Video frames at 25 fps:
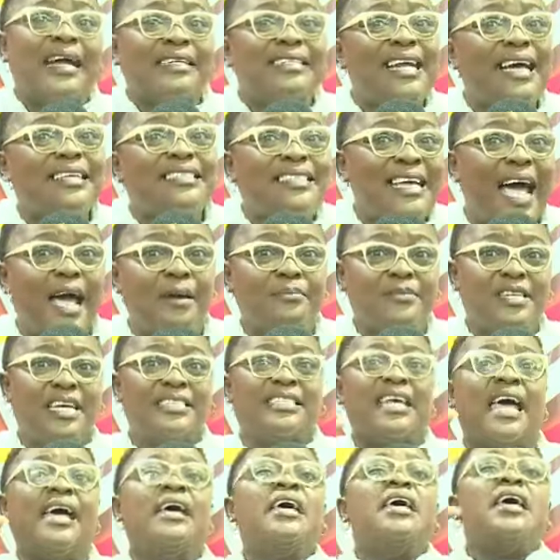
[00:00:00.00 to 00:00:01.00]
that time che
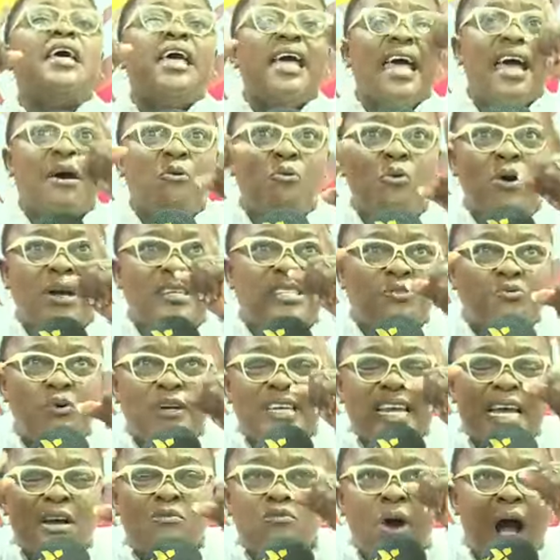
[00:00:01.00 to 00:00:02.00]
say it was
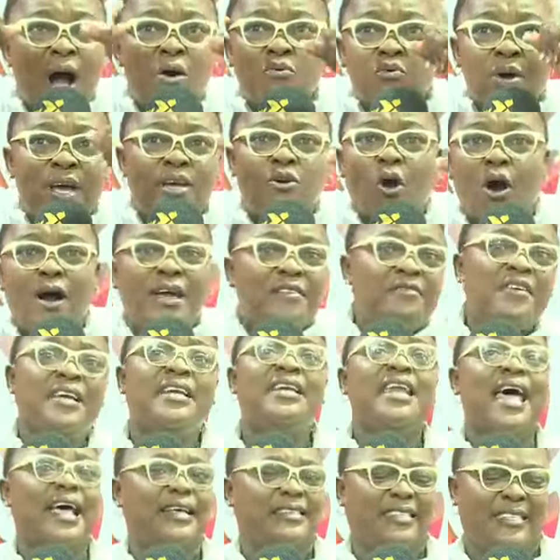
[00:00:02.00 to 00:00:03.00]
within 1 week or even
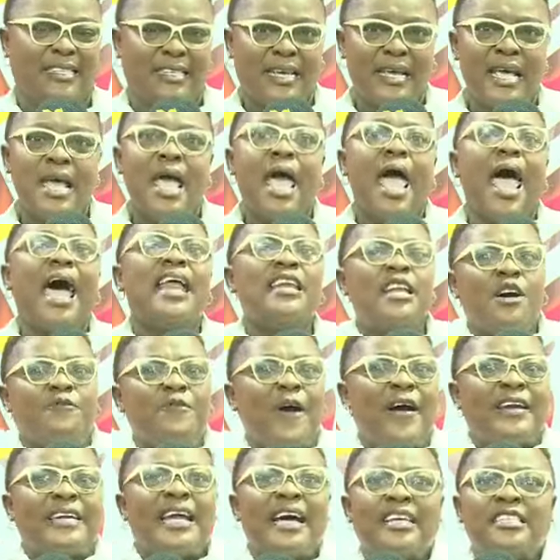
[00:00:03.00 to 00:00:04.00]
less and the
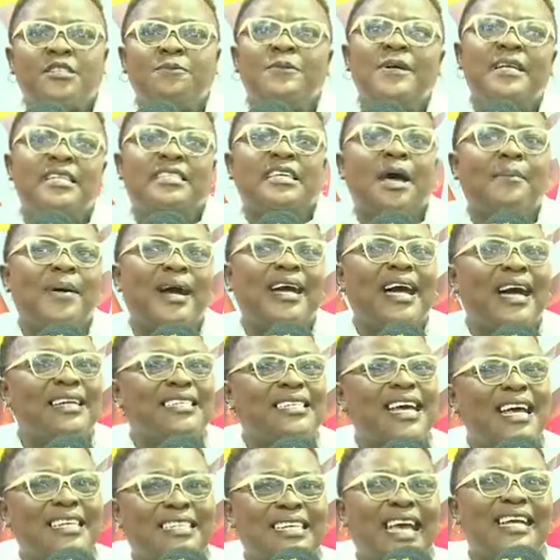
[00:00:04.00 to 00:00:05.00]
finance minister be
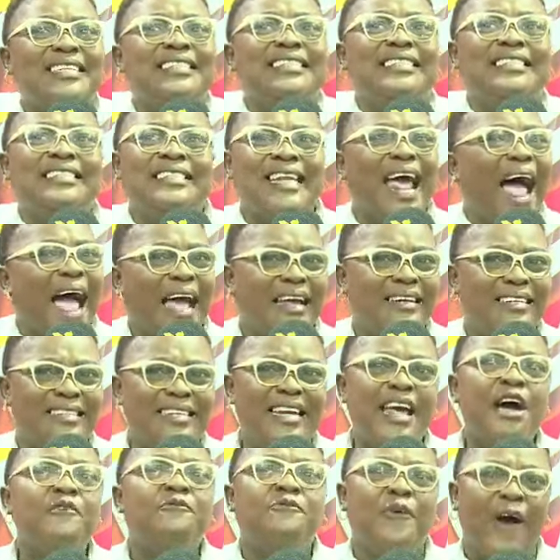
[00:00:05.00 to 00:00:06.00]
catch said da
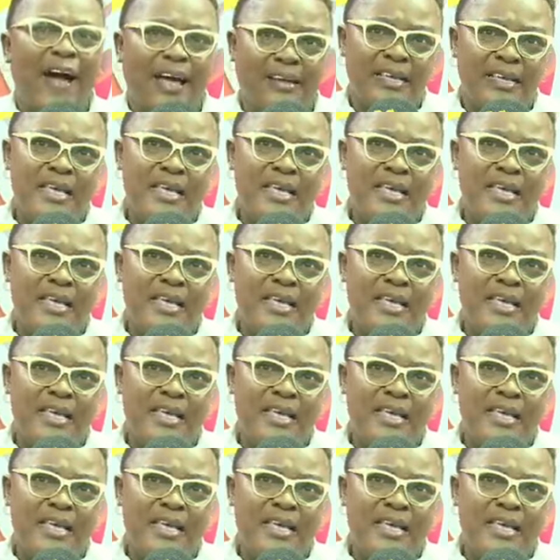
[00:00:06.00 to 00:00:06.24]
never